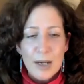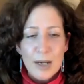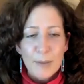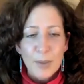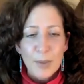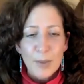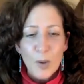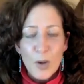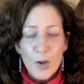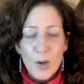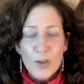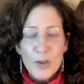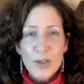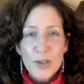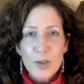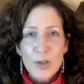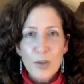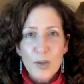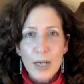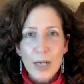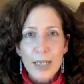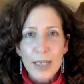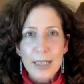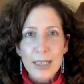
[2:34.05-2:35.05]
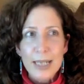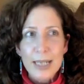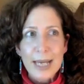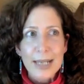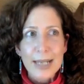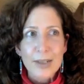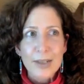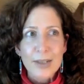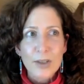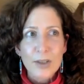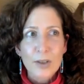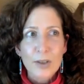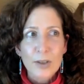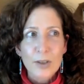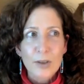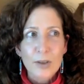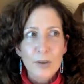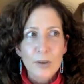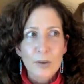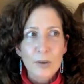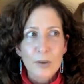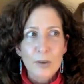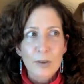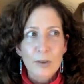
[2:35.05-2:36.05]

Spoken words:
But also, I had entered